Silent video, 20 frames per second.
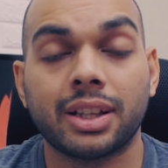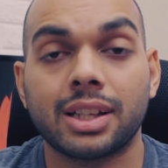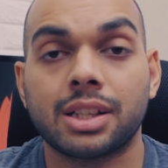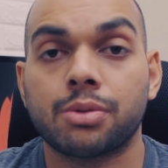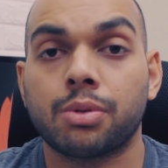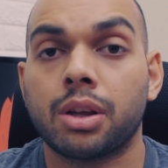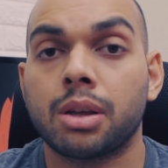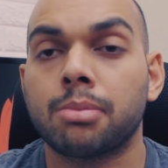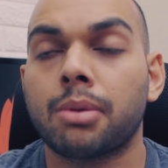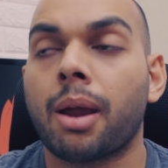
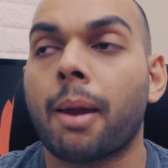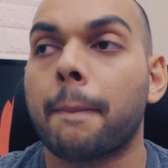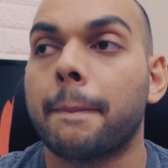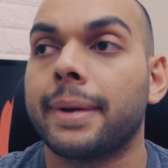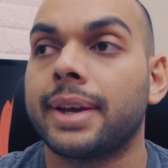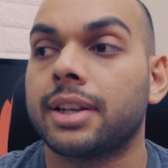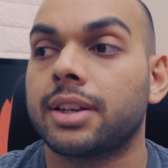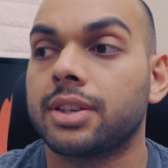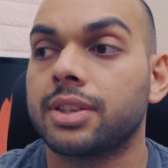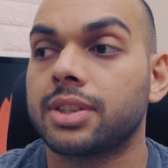That's where my
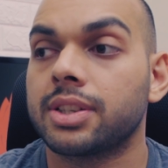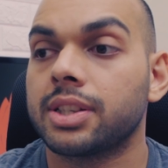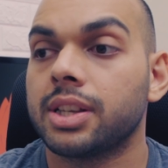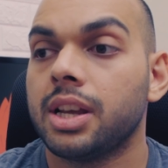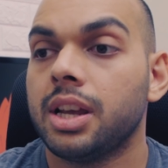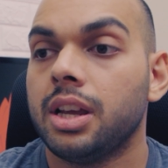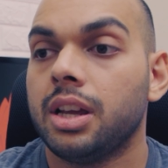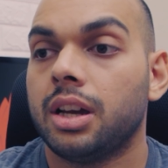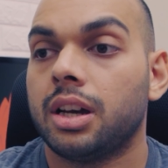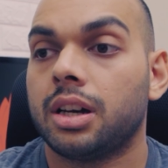parents
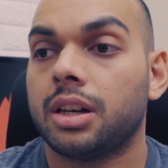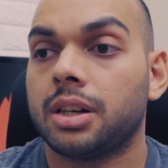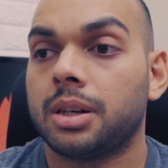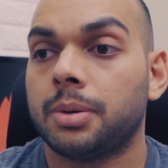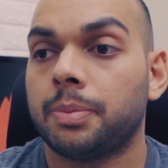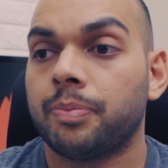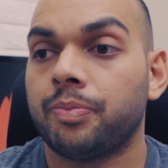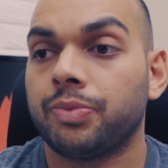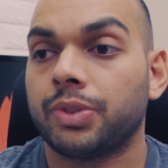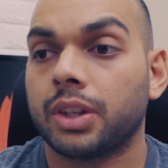
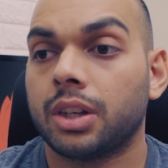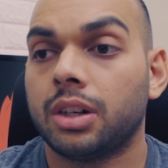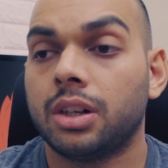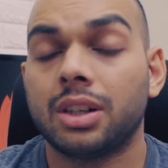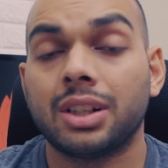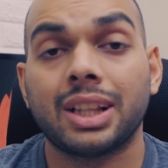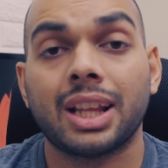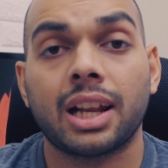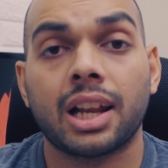earned